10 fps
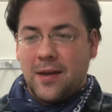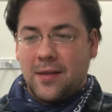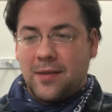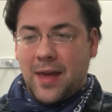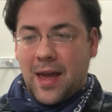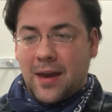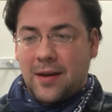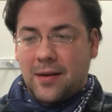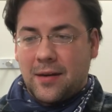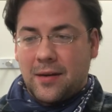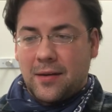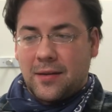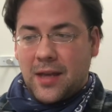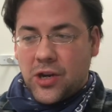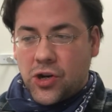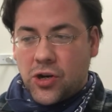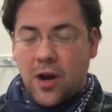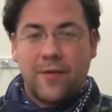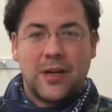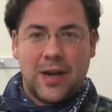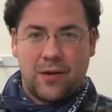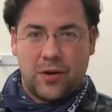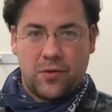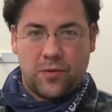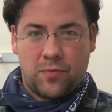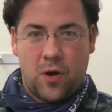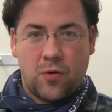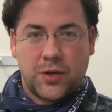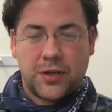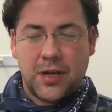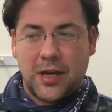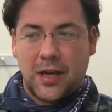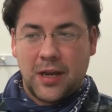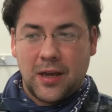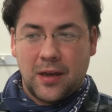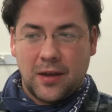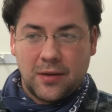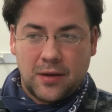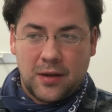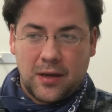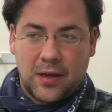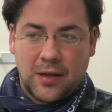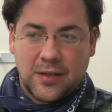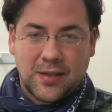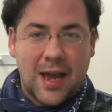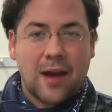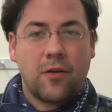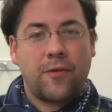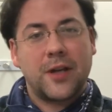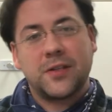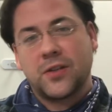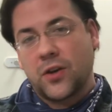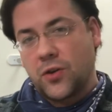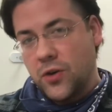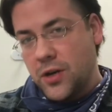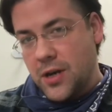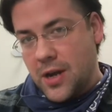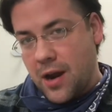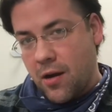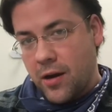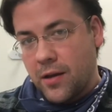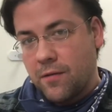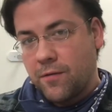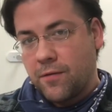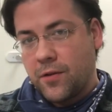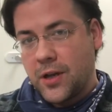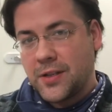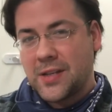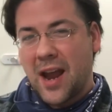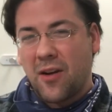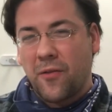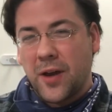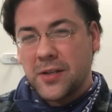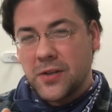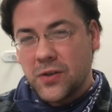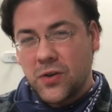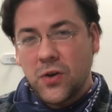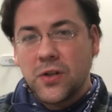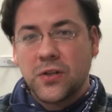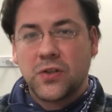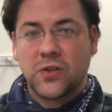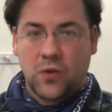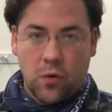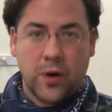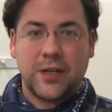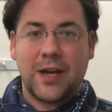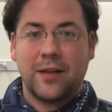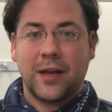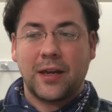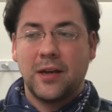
that they shove it down your throat. It it, it, it sacrifices a good narrative it sacrifices good storytelling